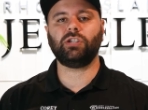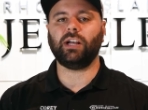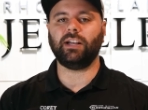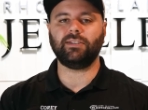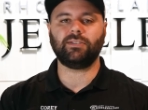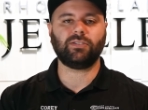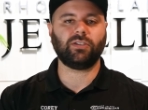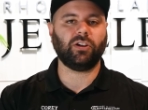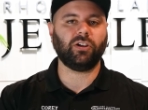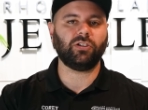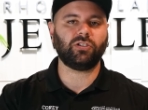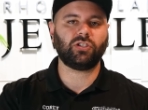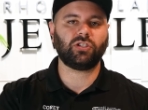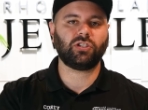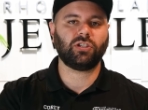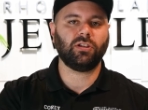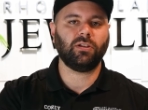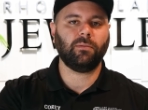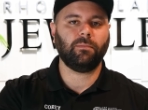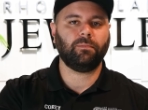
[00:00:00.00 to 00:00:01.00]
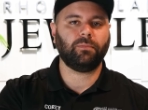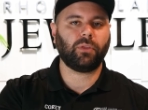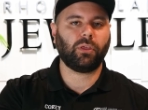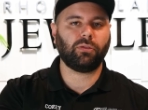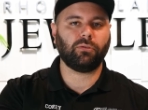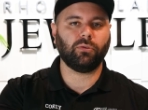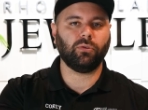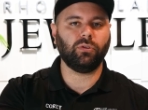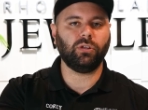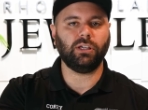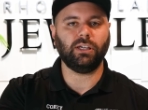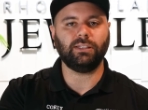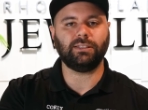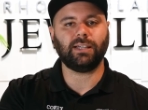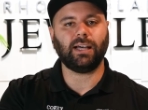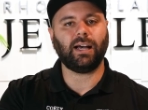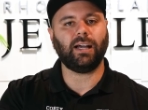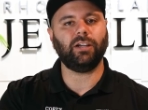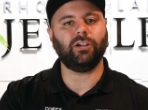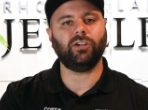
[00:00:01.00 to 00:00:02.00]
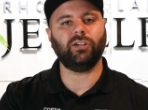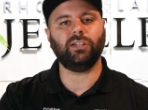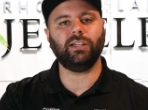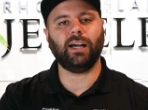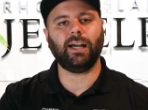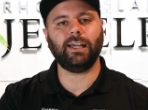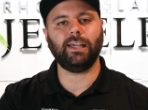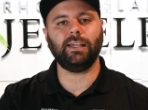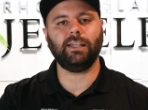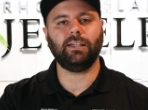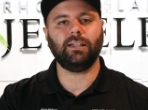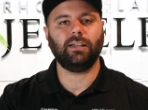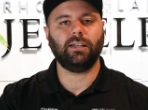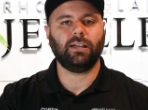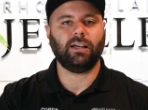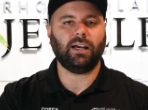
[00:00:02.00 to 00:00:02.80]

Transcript: I searched through the entire night.